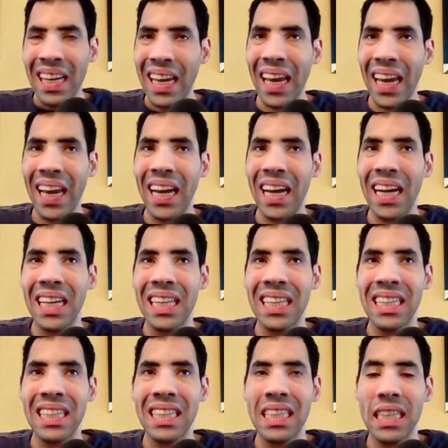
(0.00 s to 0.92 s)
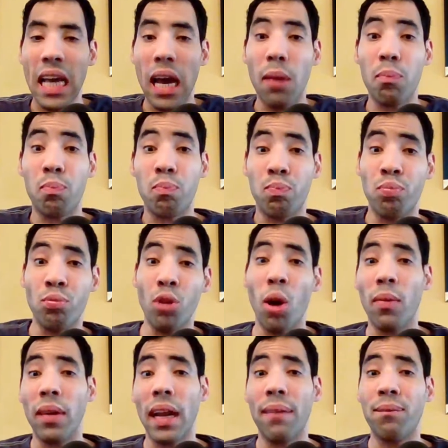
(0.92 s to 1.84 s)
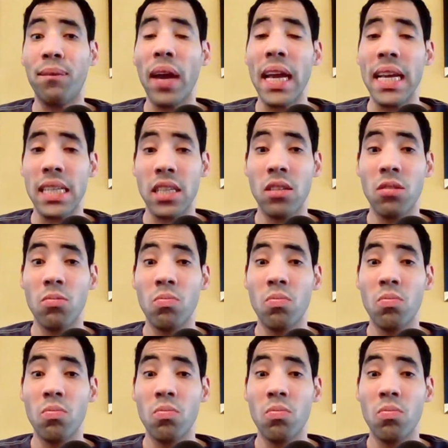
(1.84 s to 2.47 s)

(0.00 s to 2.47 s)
and that blew in their face.